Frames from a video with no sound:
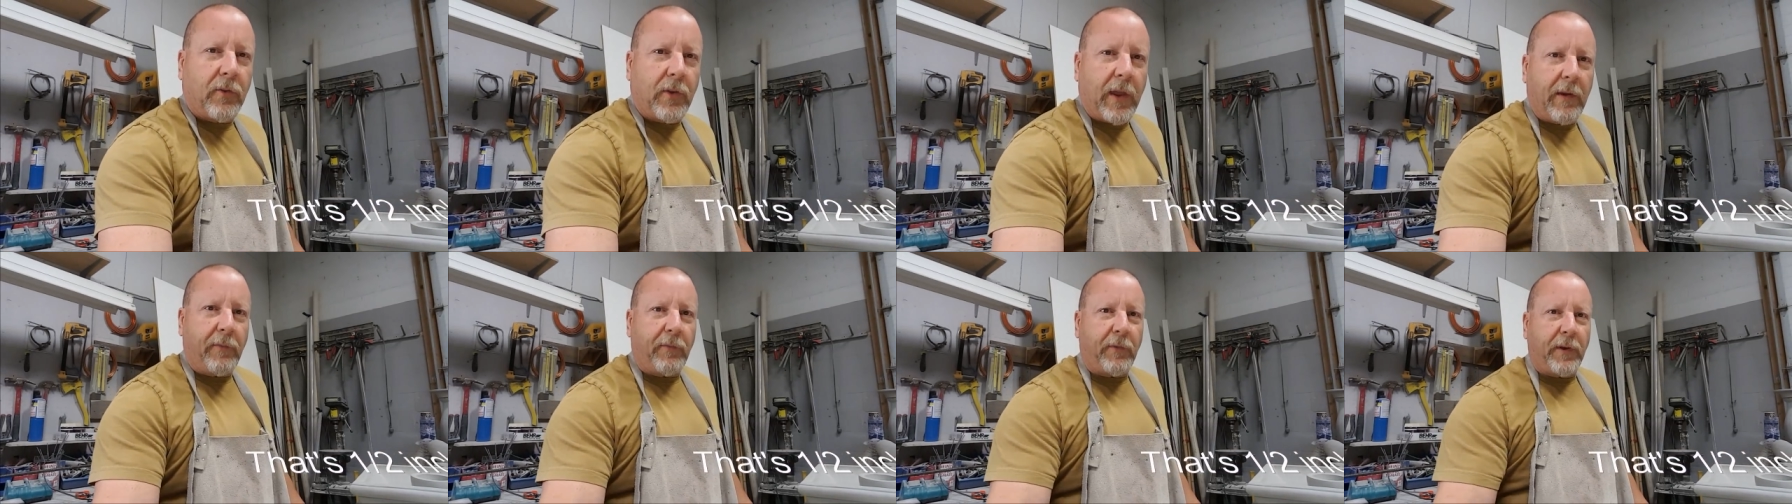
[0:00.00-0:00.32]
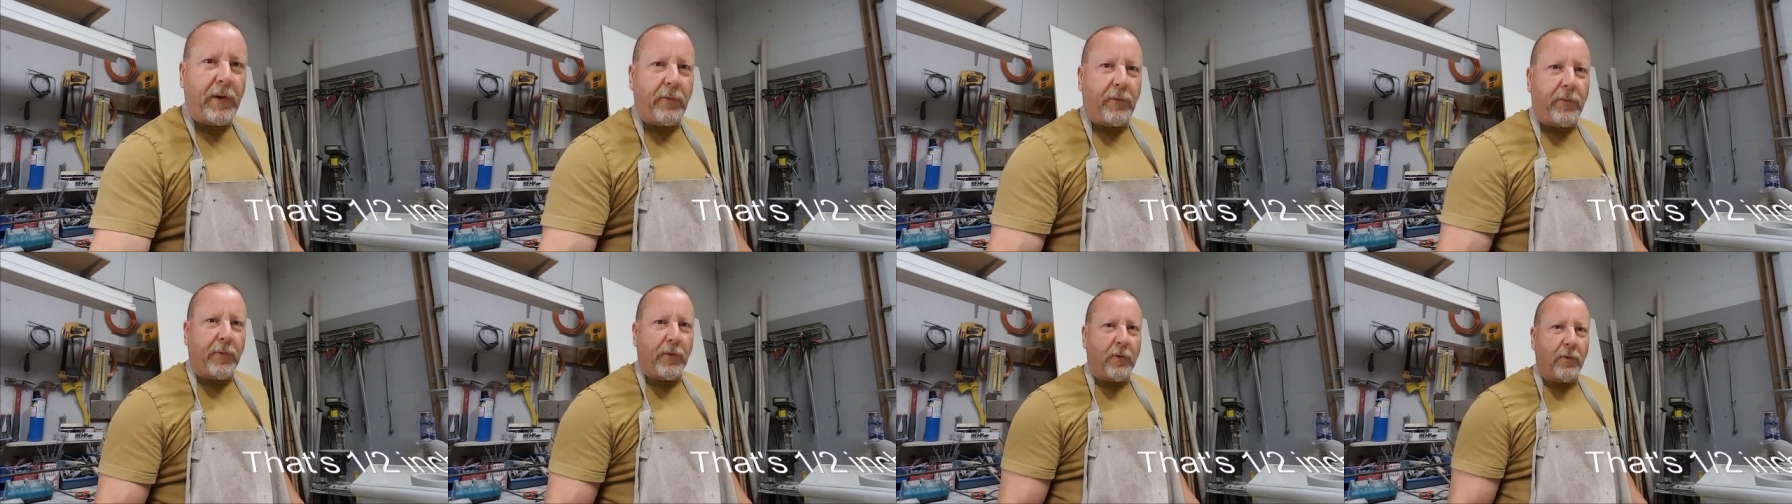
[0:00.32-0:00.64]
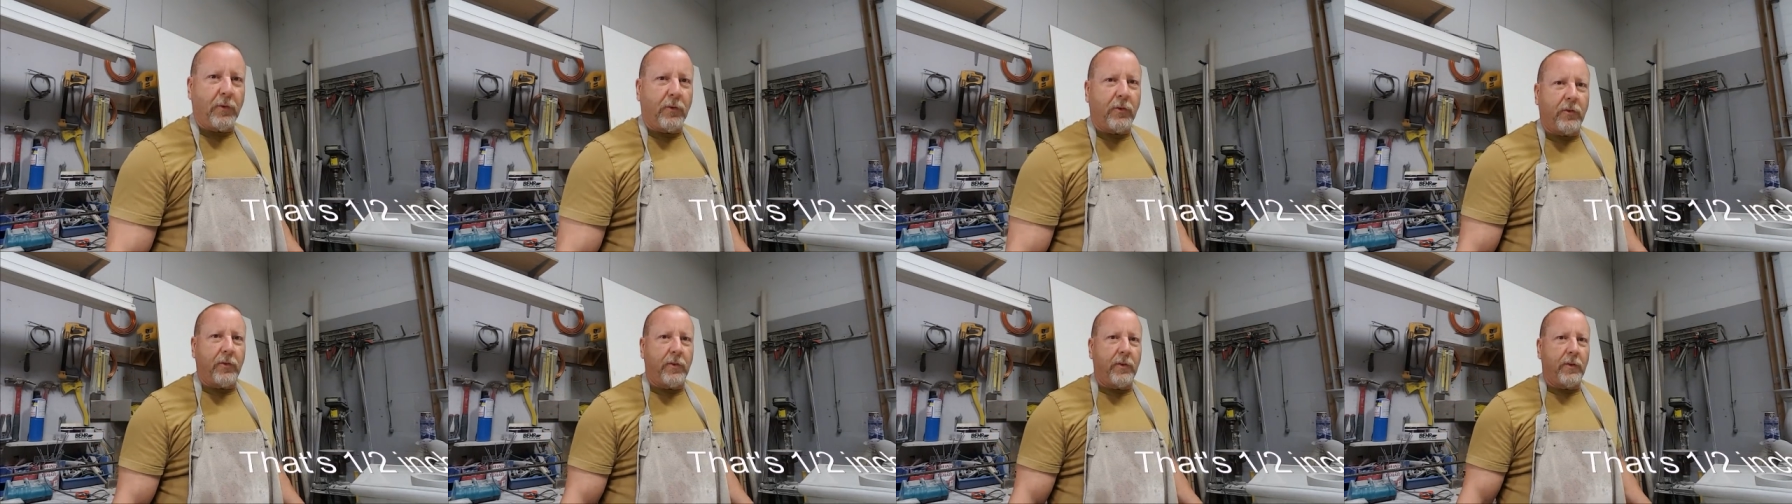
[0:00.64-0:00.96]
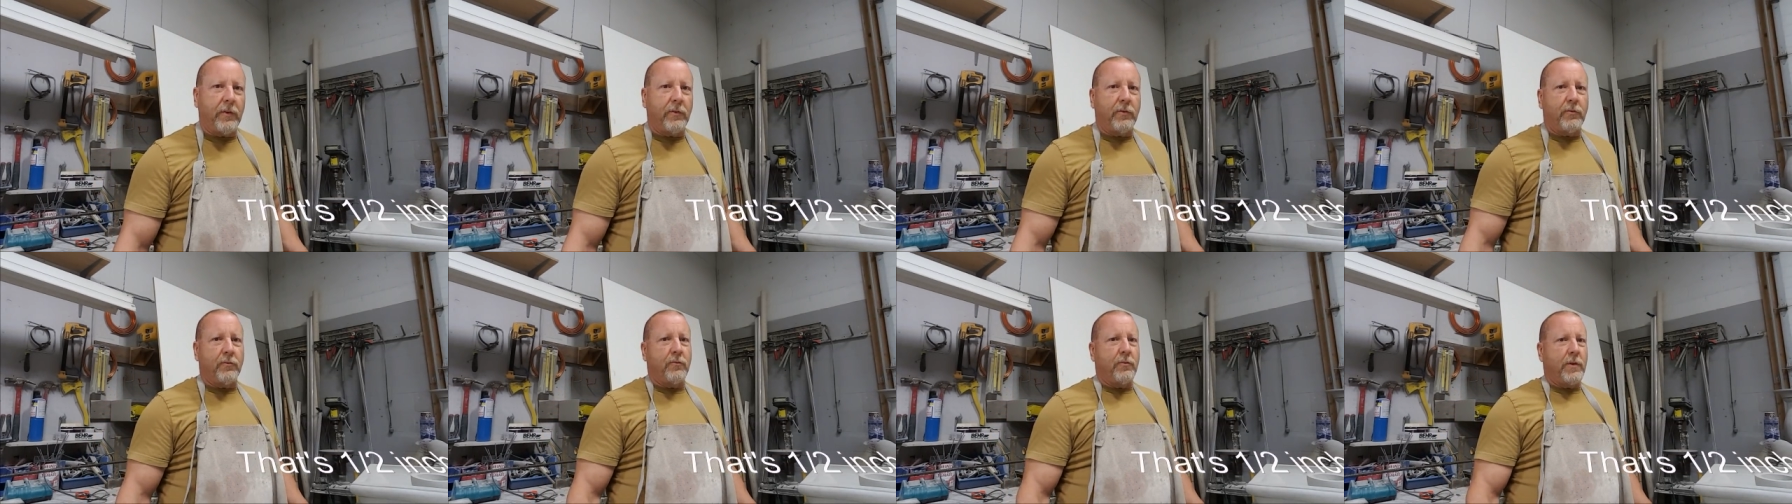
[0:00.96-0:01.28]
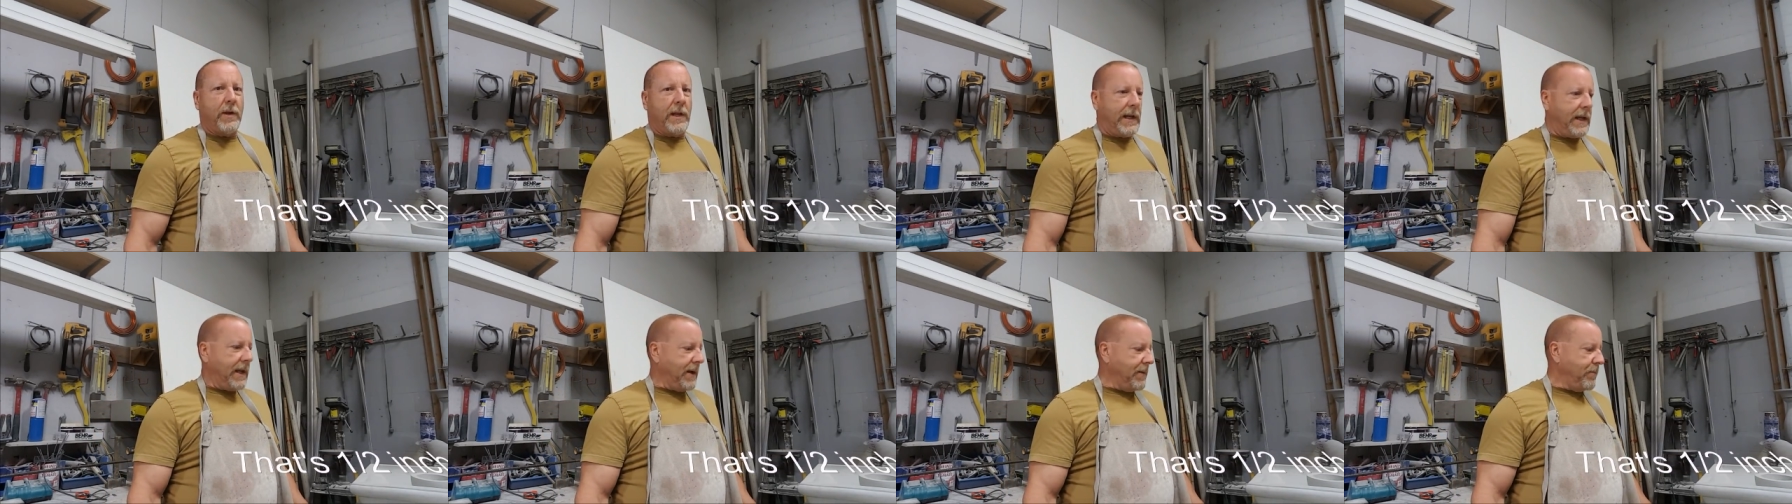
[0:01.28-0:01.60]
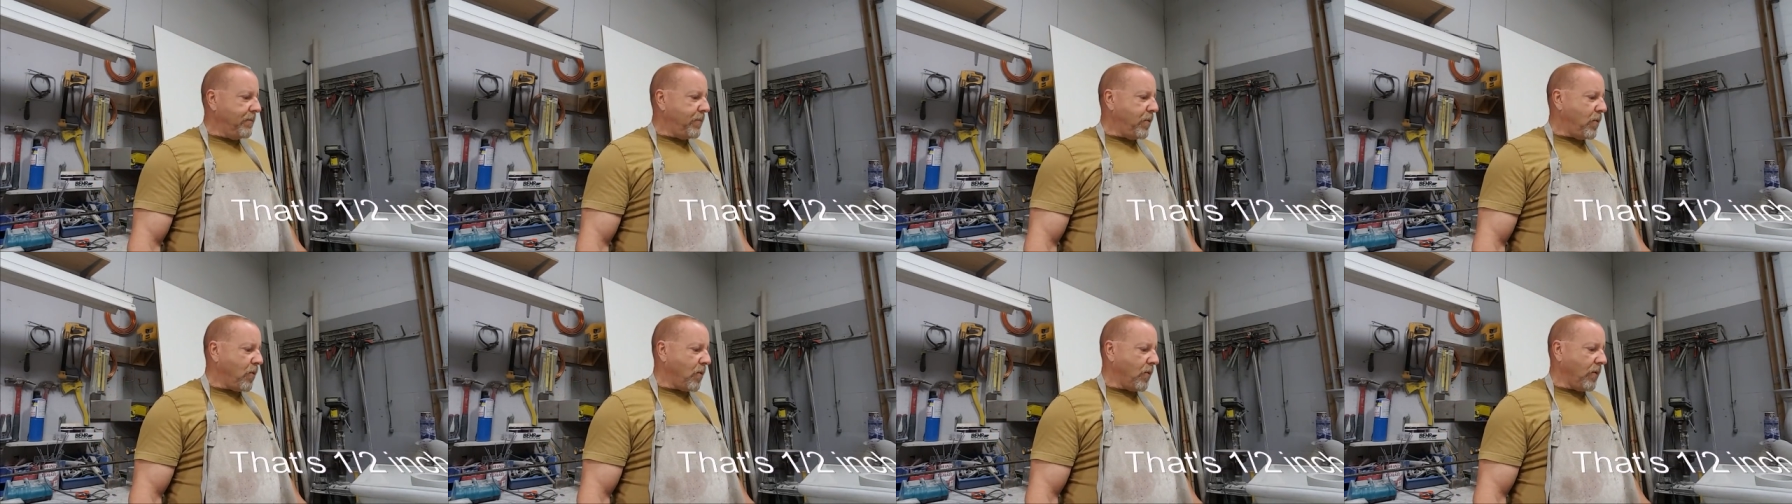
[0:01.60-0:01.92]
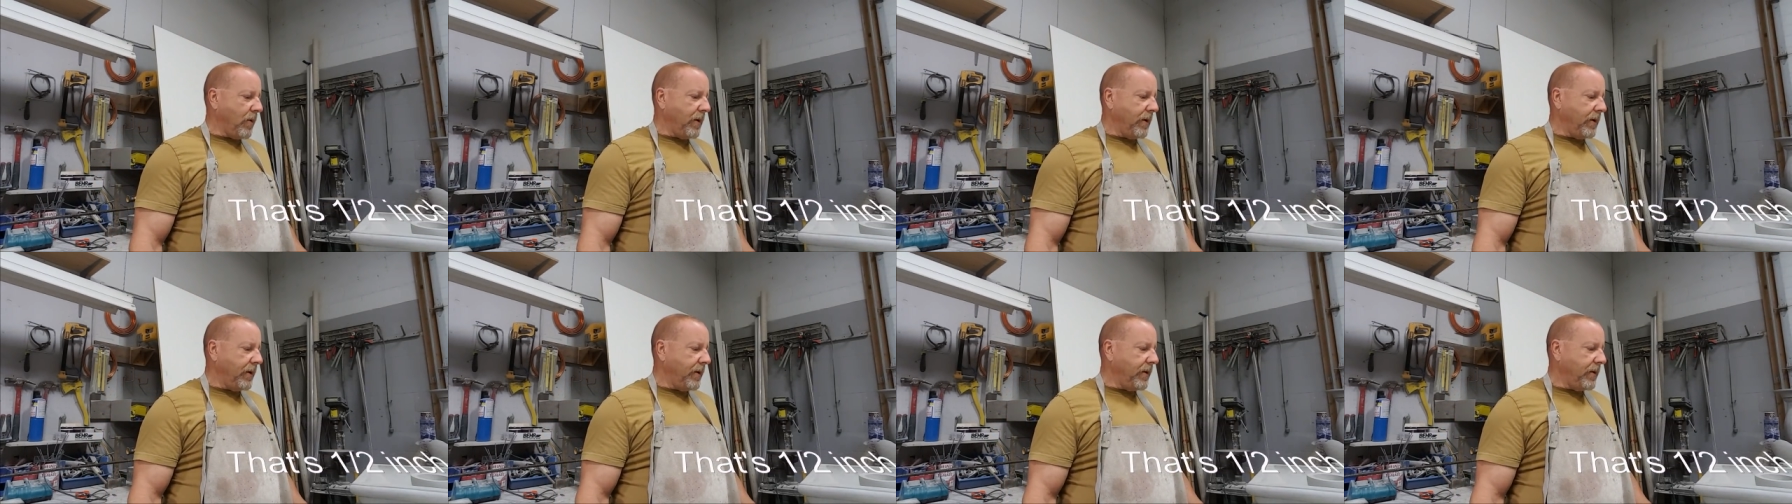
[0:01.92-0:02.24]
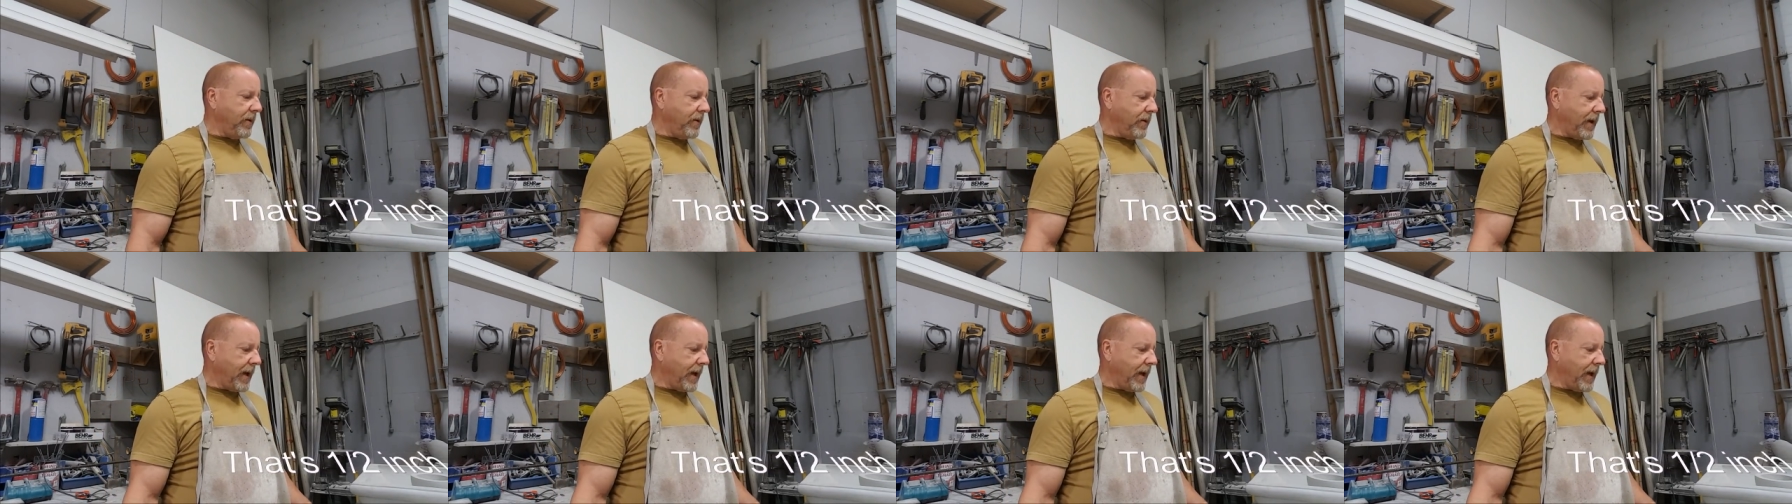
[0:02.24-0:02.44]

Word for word: safety first, it's really important,